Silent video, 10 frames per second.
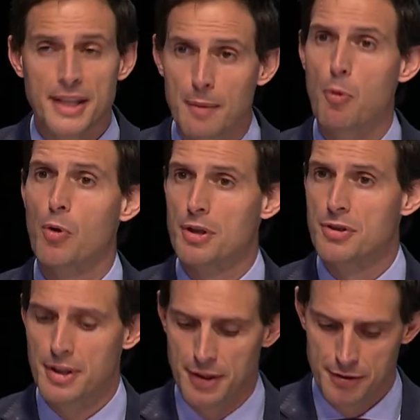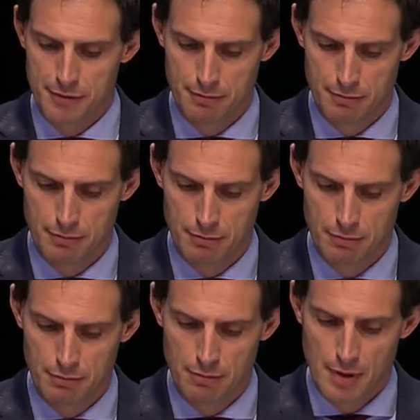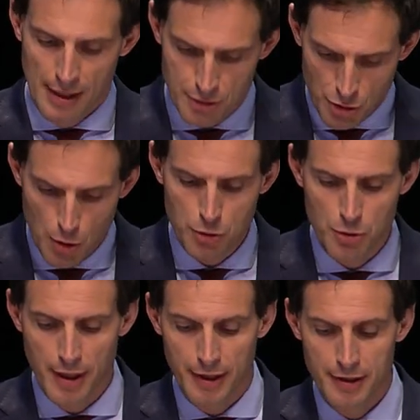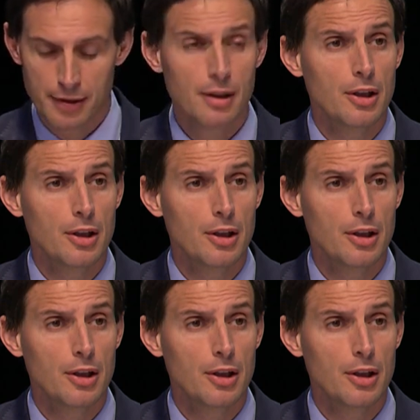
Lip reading: Yet more is needed. And so today,